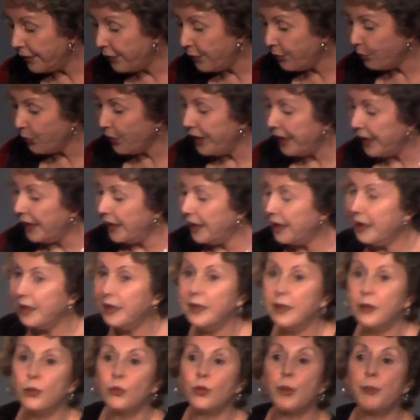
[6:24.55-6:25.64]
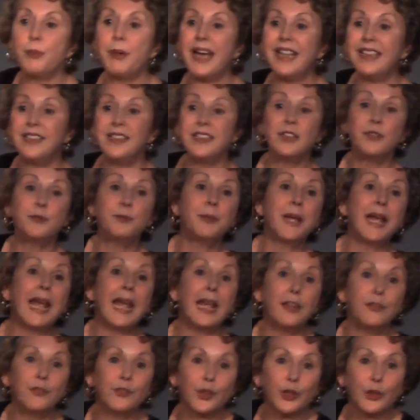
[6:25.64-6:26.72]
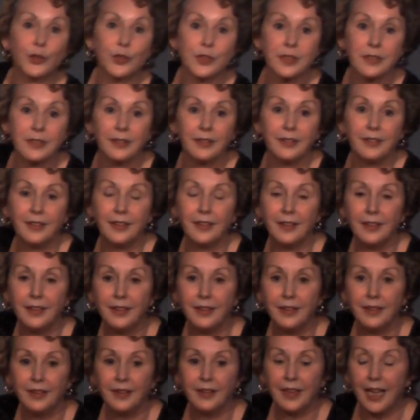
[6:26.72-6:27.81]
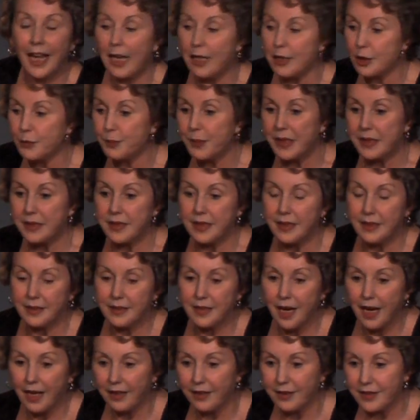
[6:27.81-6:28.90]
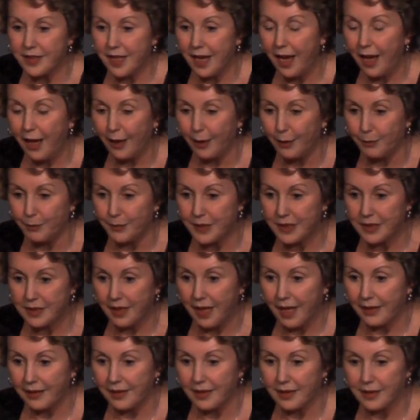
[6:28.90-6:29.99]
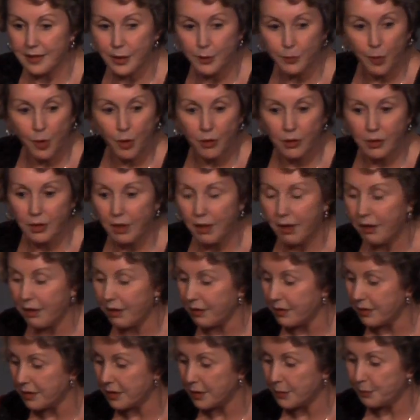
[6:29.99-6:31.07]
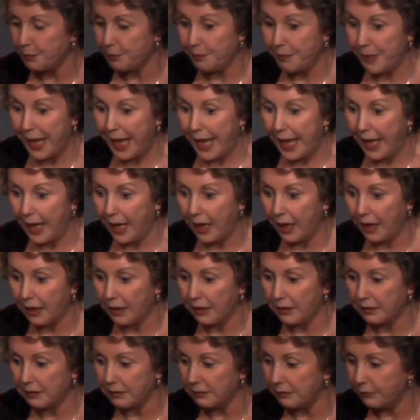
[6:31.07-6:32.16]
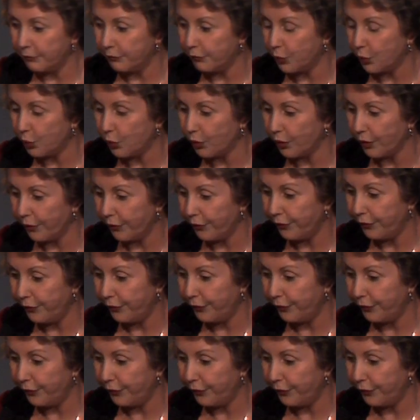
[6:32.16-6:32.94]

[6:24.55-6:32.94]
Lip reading: And 3, repetitive behaviors. Cal spends the entire time sliding small cars back and forth.